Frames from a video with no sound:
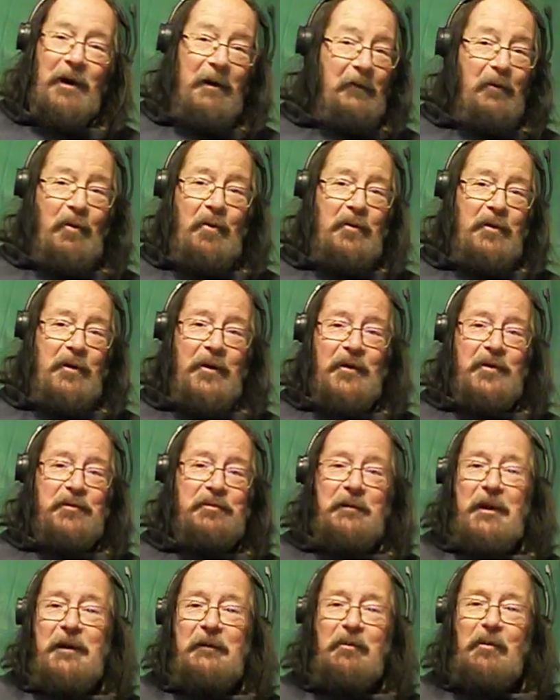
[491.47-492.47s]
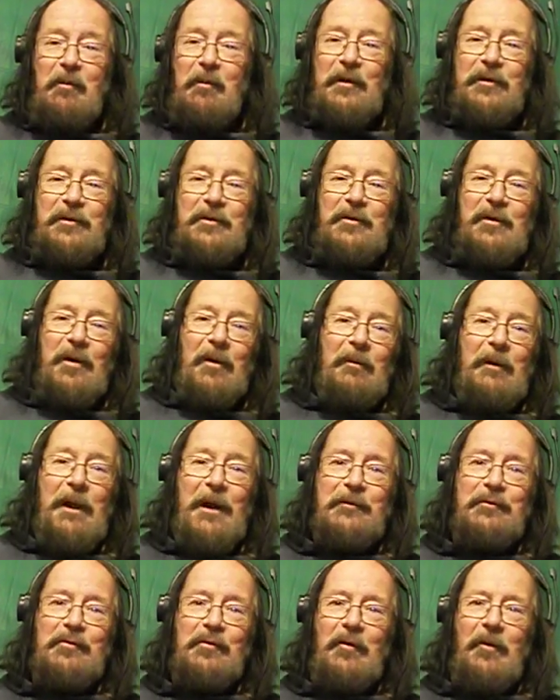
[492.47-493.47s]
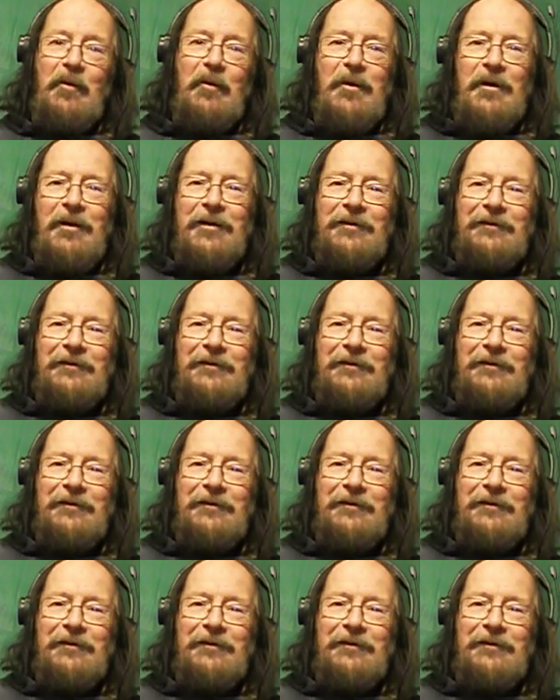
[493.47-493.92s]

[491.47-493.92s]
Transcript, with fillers: but who knows? Maybe we'll do a retro.